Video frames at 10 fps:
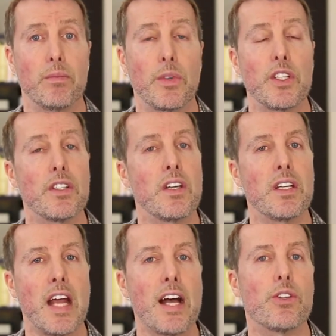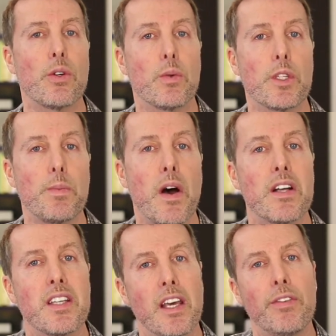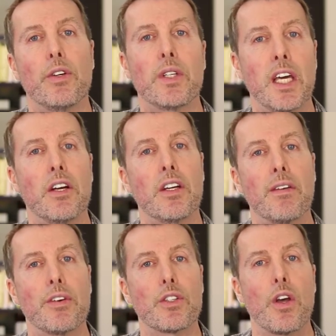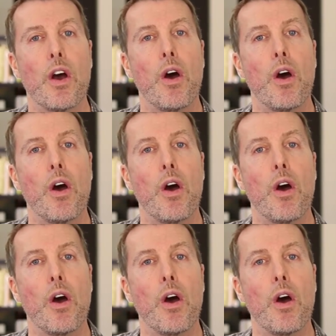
which is a natural response if your caregivers